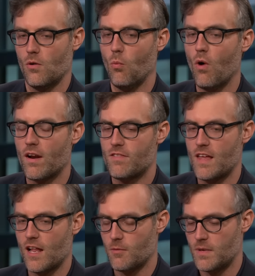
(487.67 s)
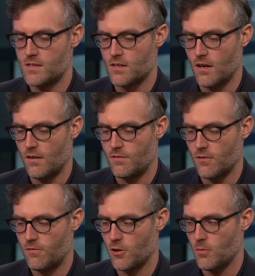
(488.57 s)
one of the elements of your
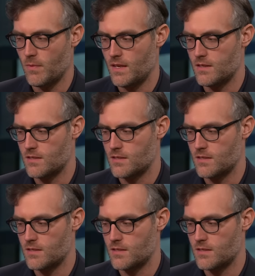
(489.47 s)
film is